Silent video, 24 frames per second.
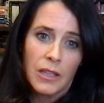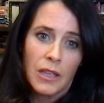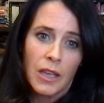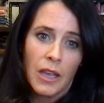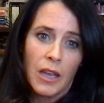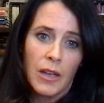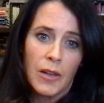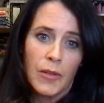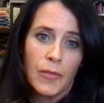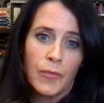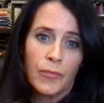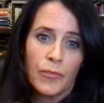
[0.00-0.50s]

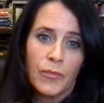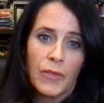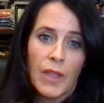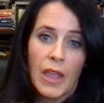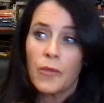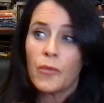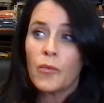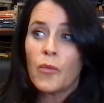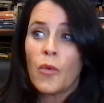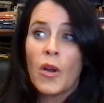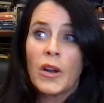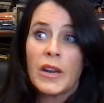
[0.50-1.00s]
um,
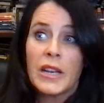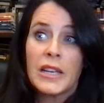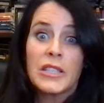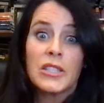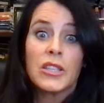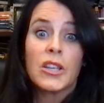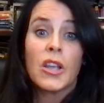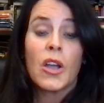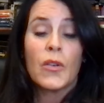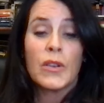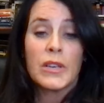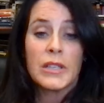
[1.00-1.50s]
wanting to
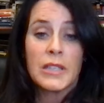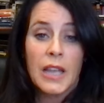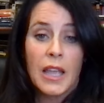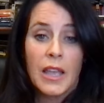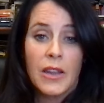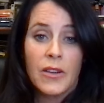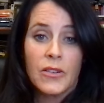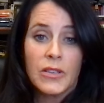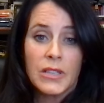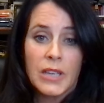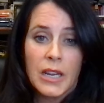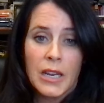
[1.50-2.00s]
go into
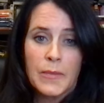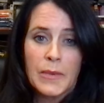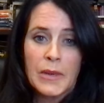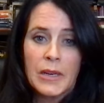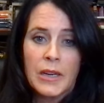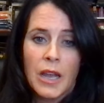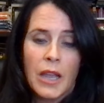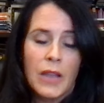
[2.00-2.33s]
entertainment.